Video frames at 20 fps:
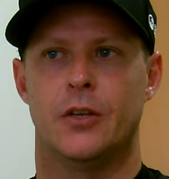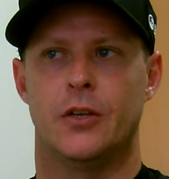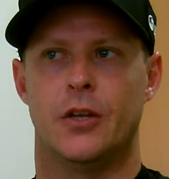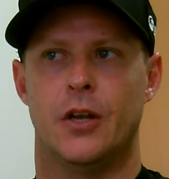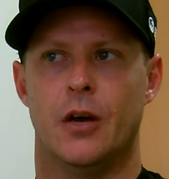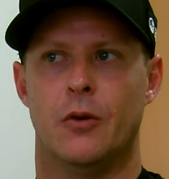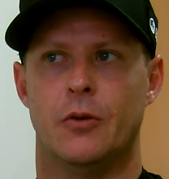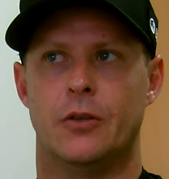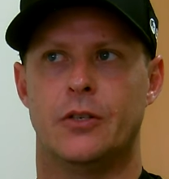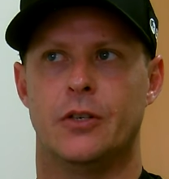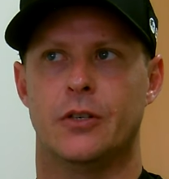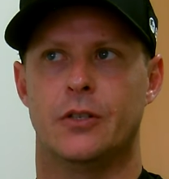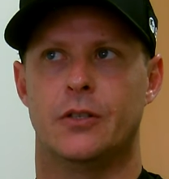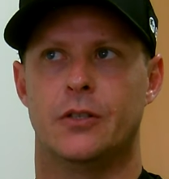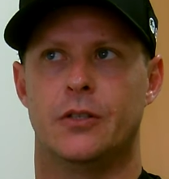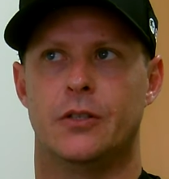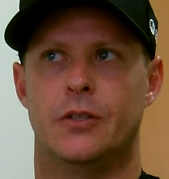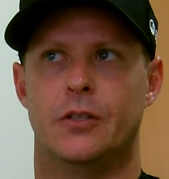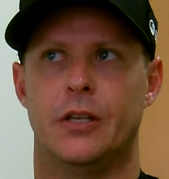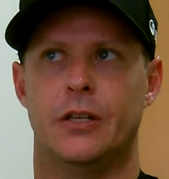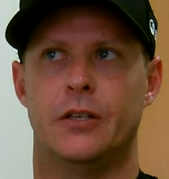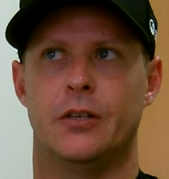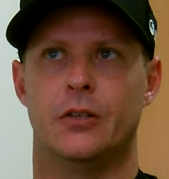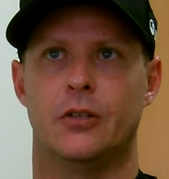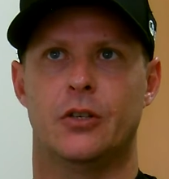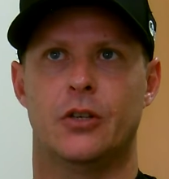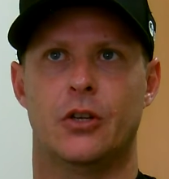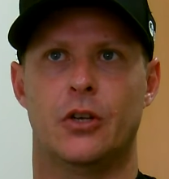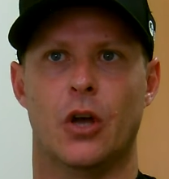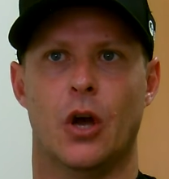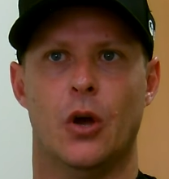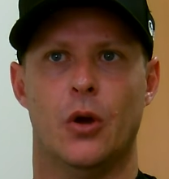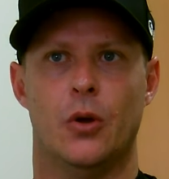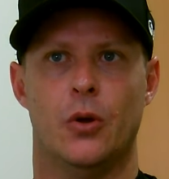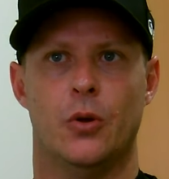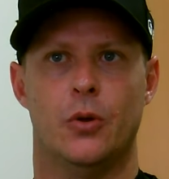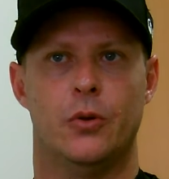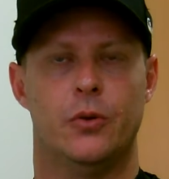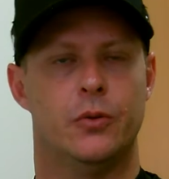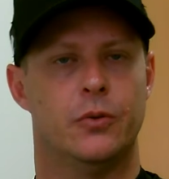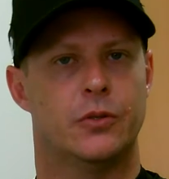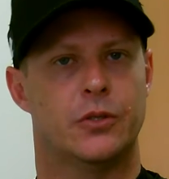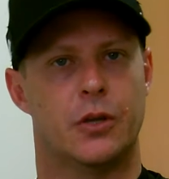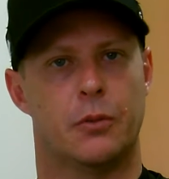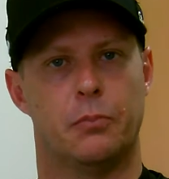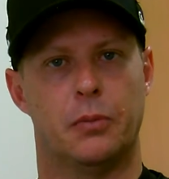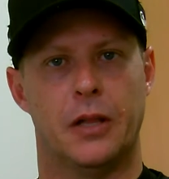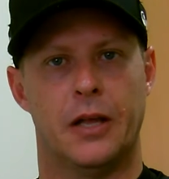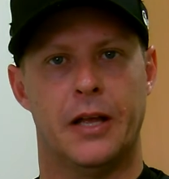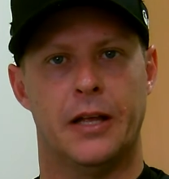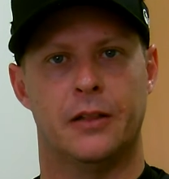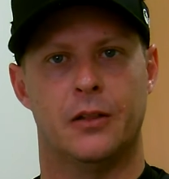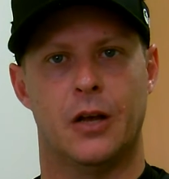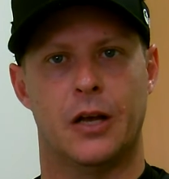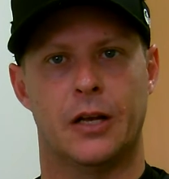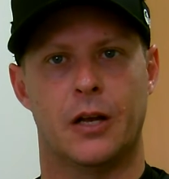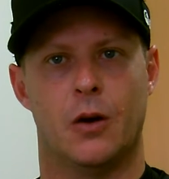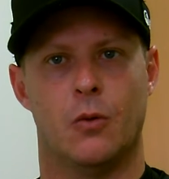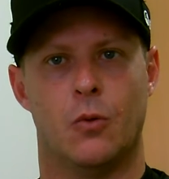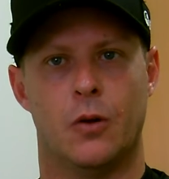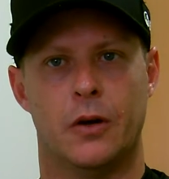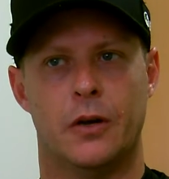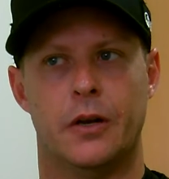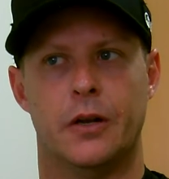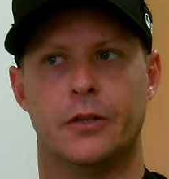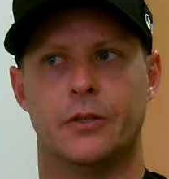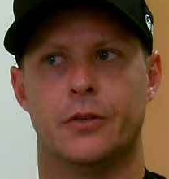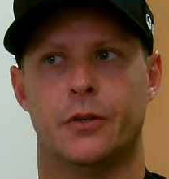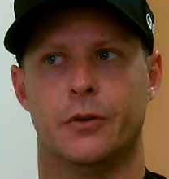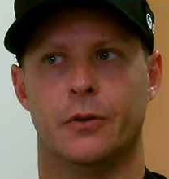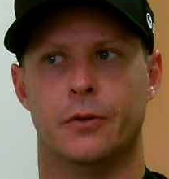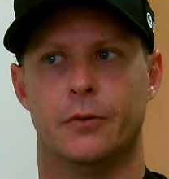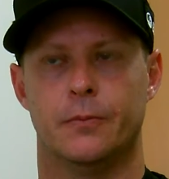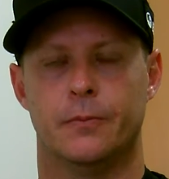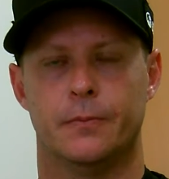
it just didn't go to plan like I wanted it to.